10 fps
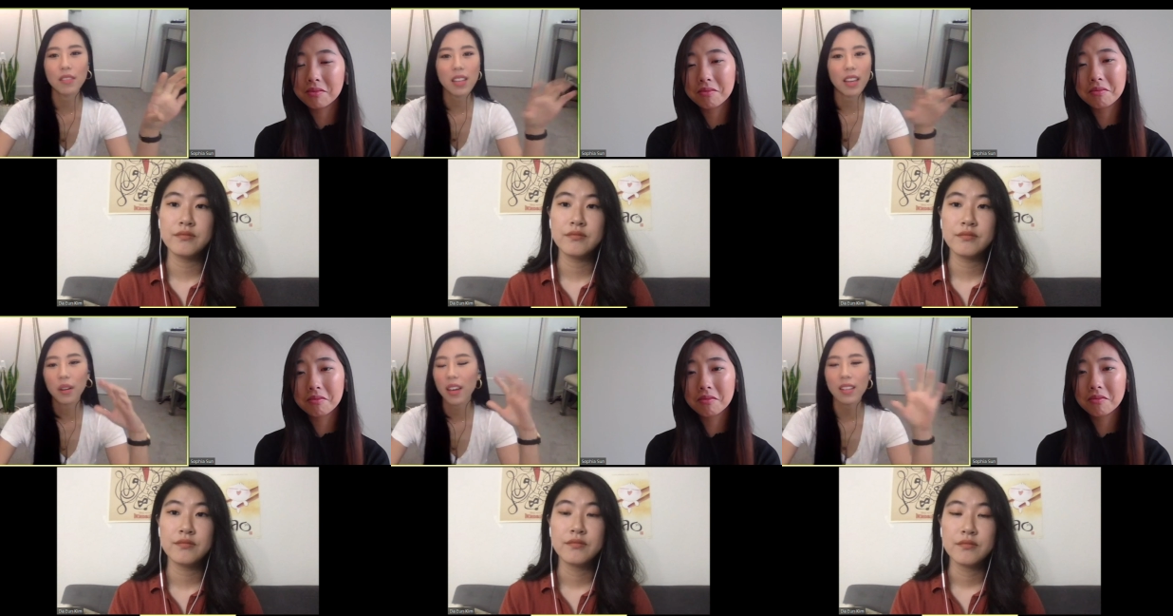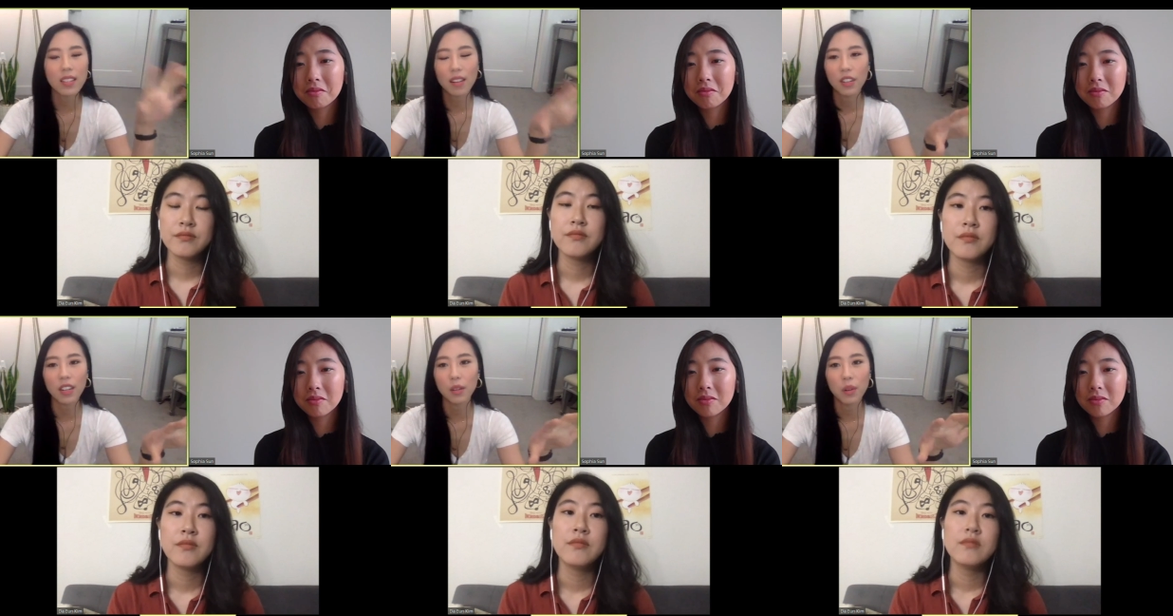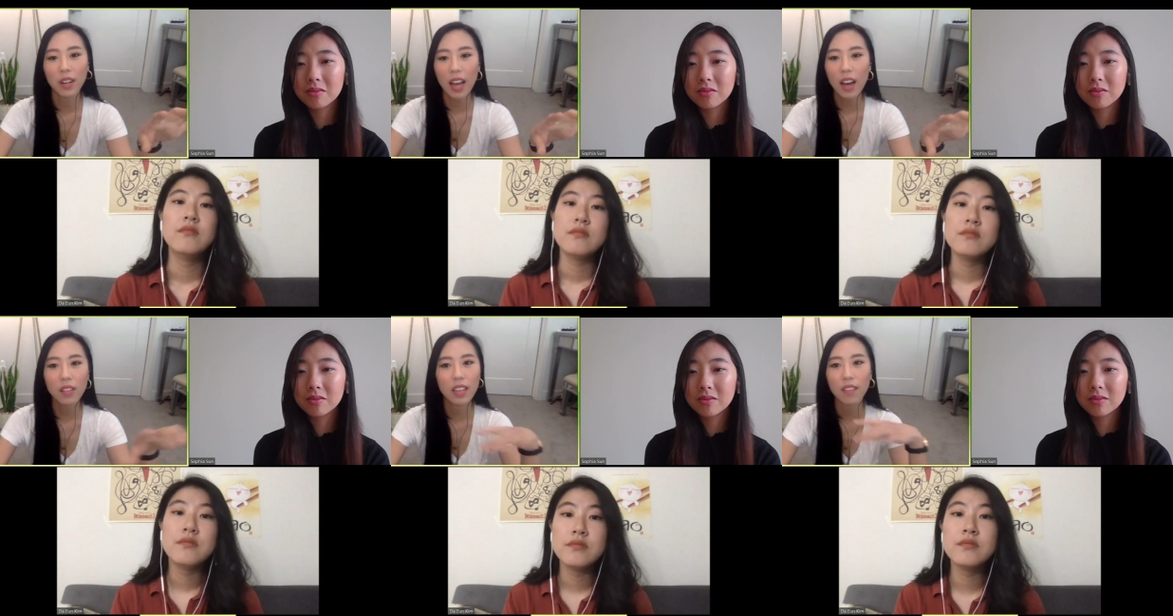Speaker 1: I was like, okay, it's never going to work
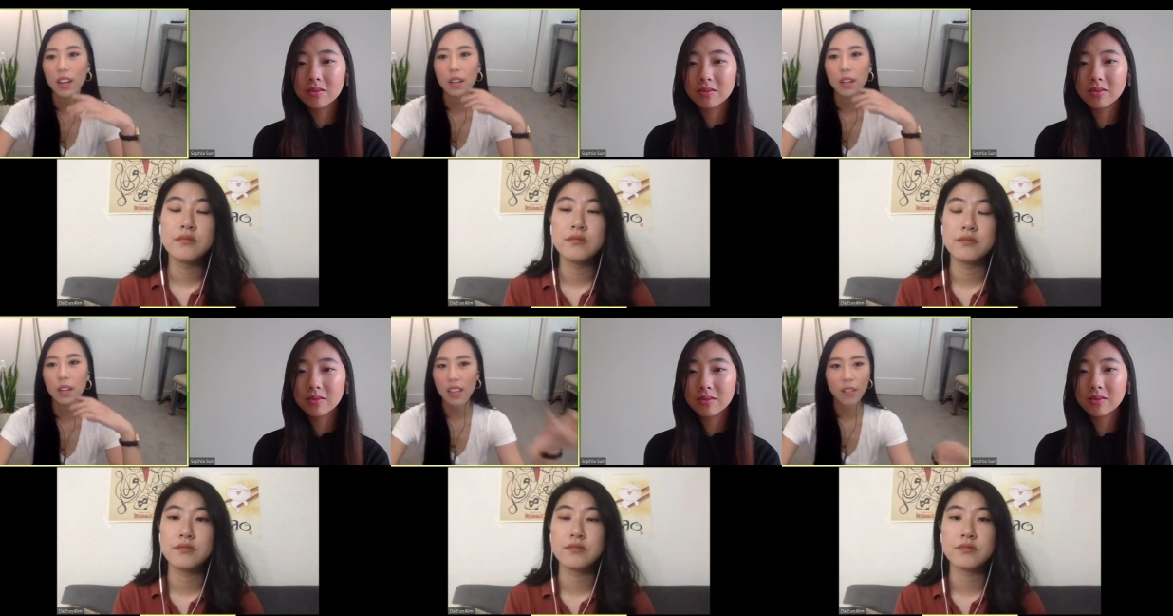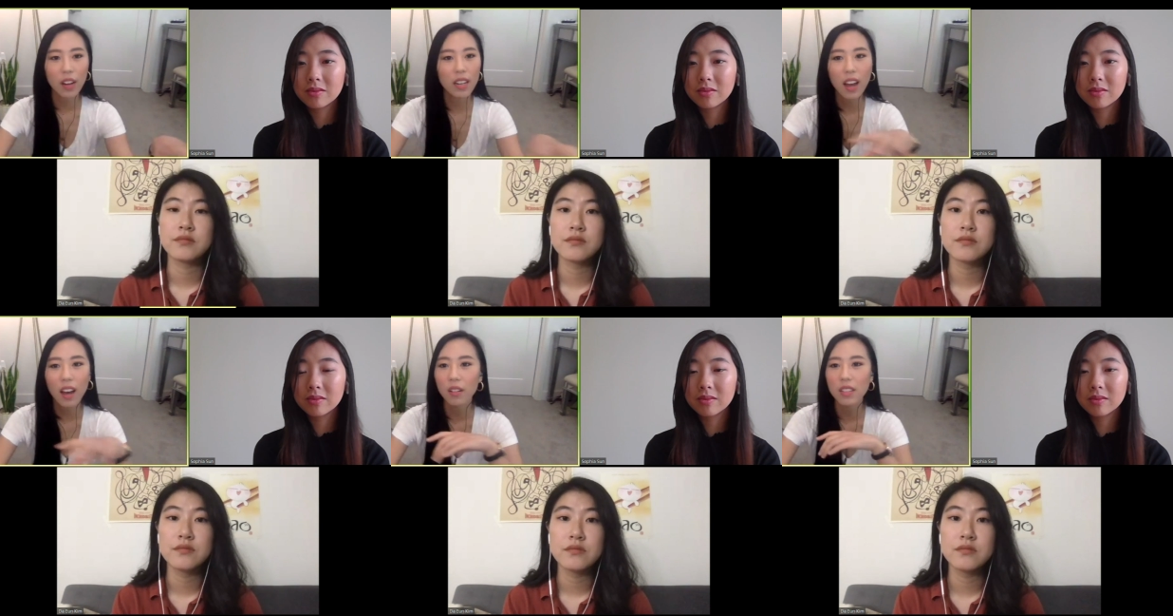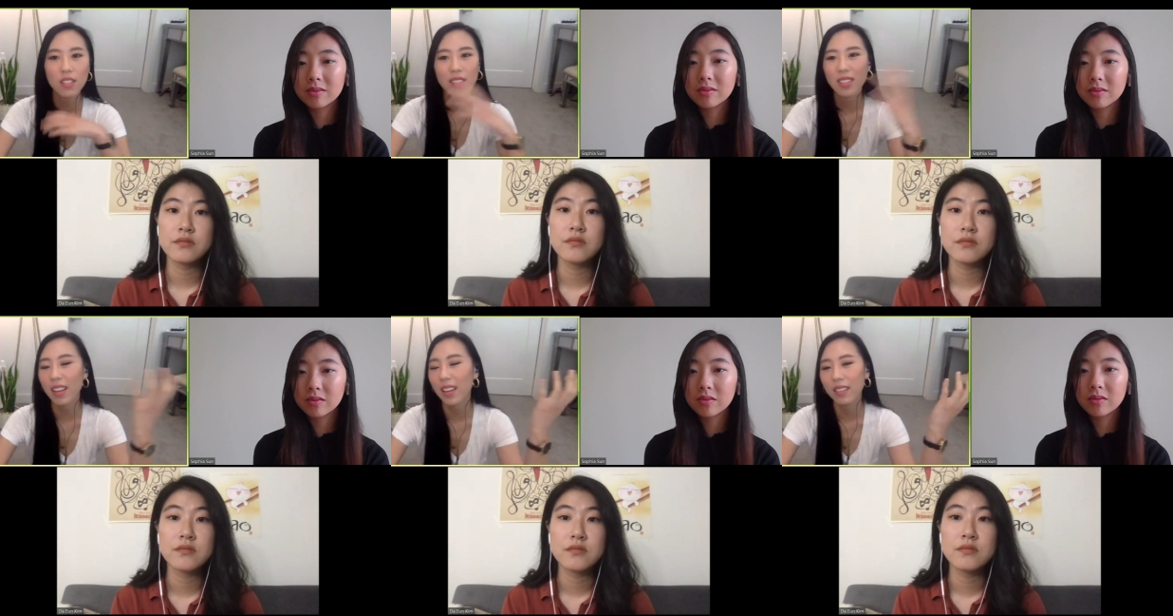out. Like, if I don't say anything right now, it's
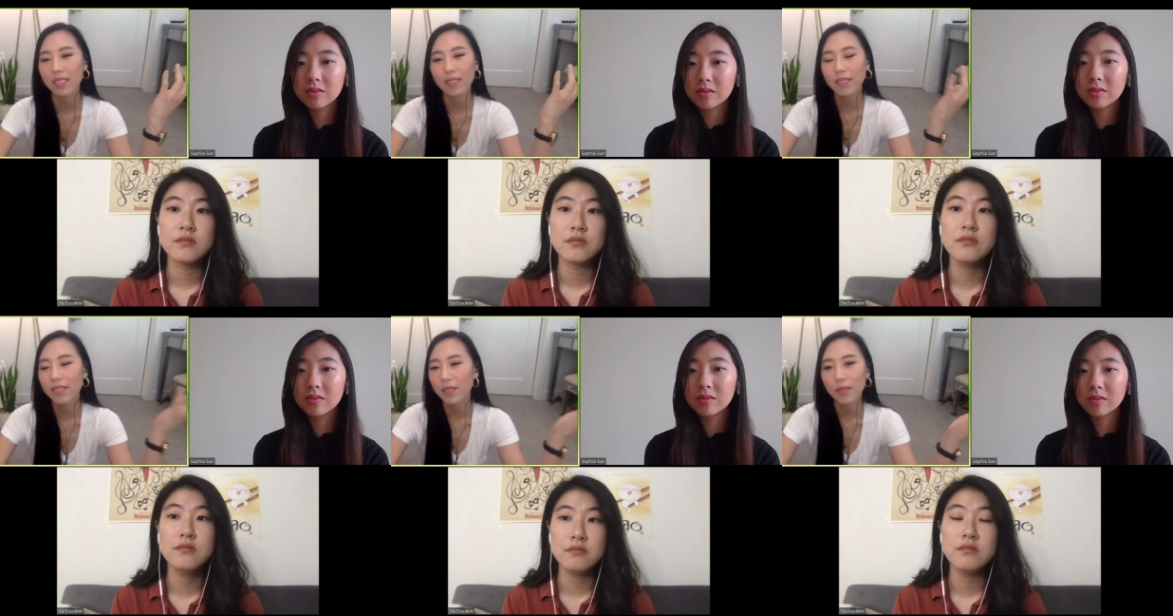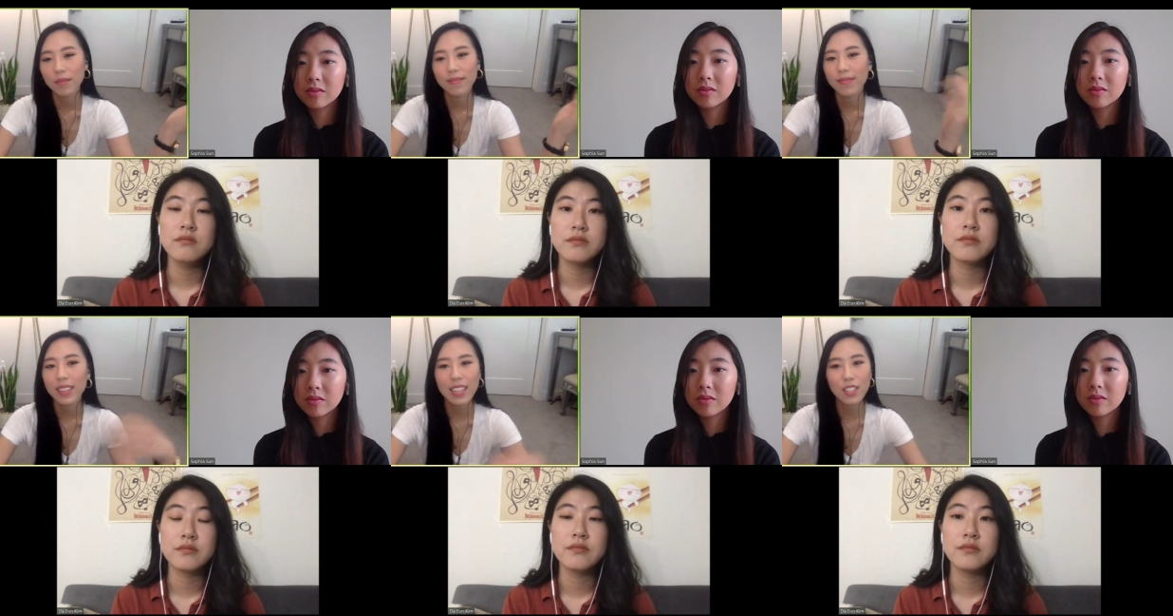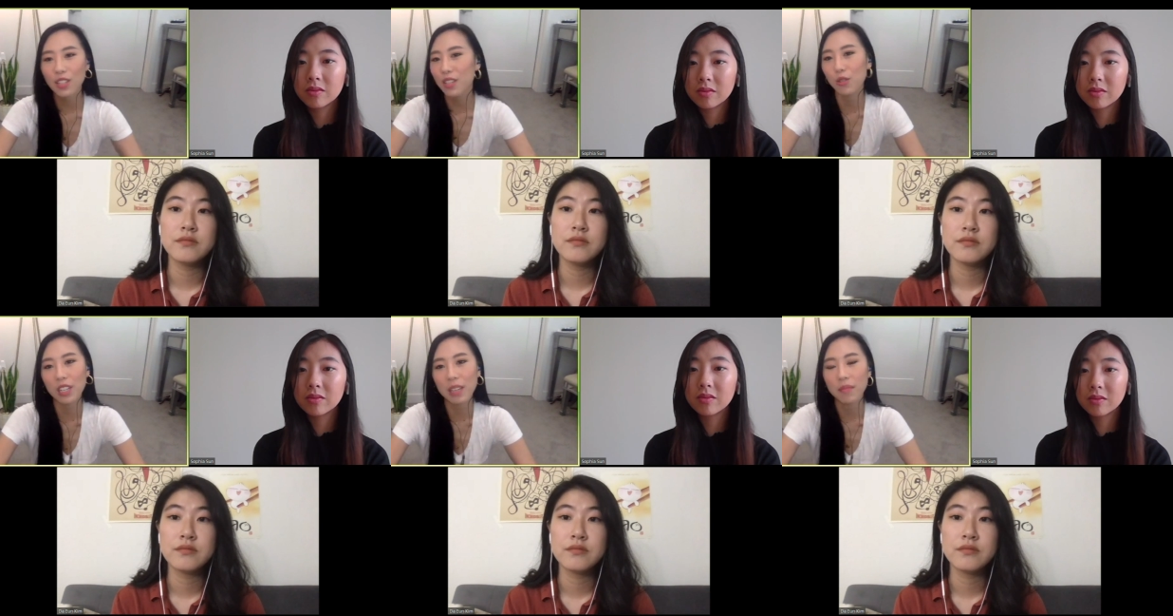just like, it's just a
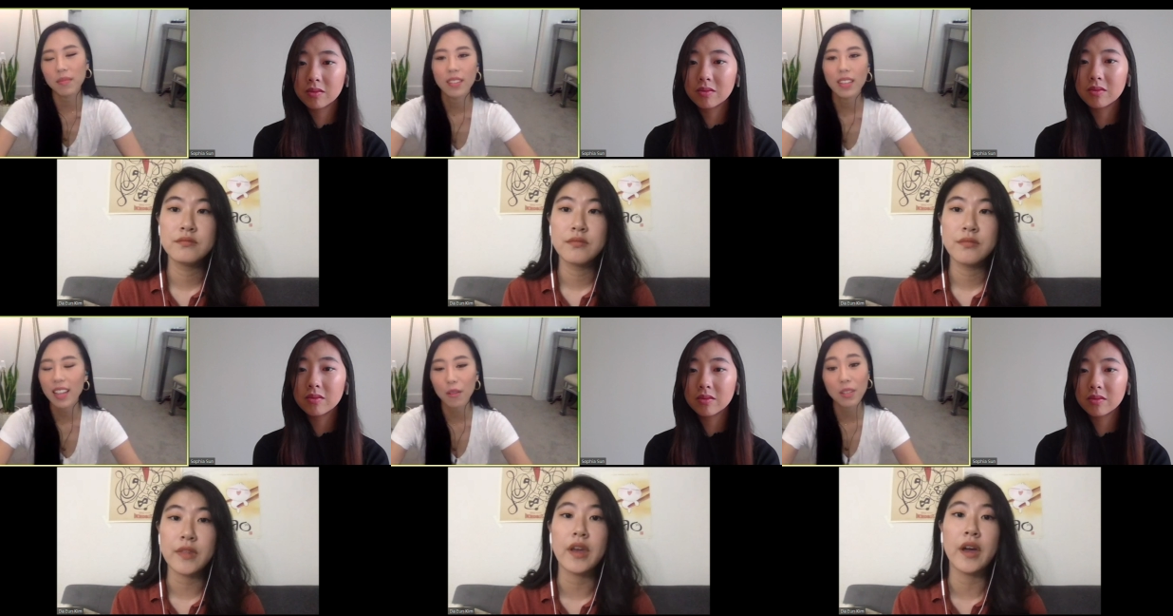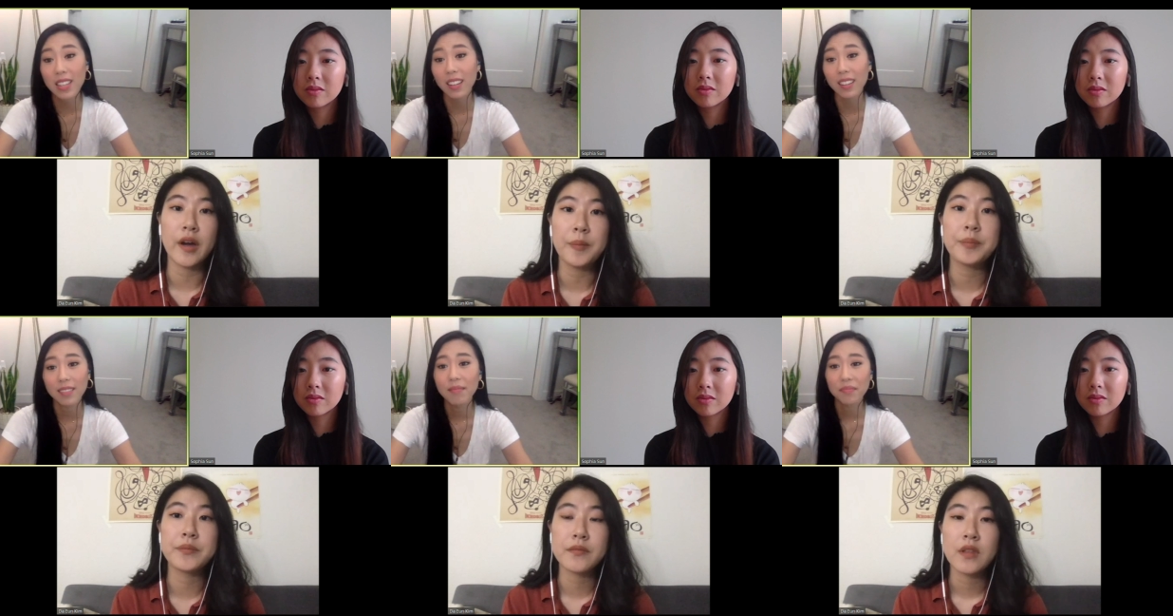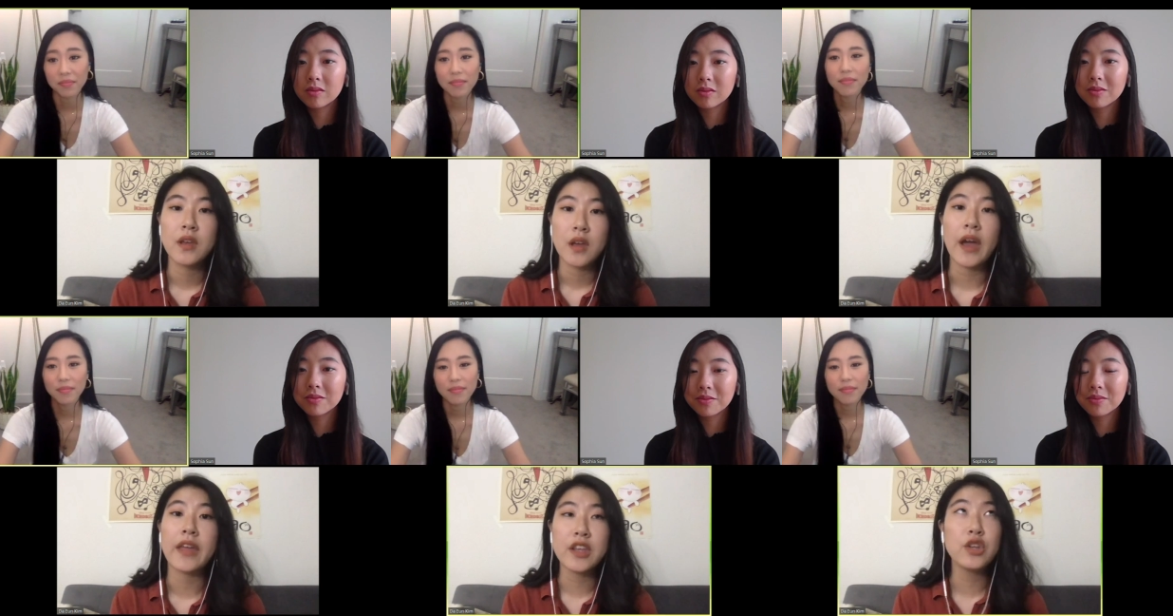dream.
Speaker 2: And that was it.
Speaker 1: I think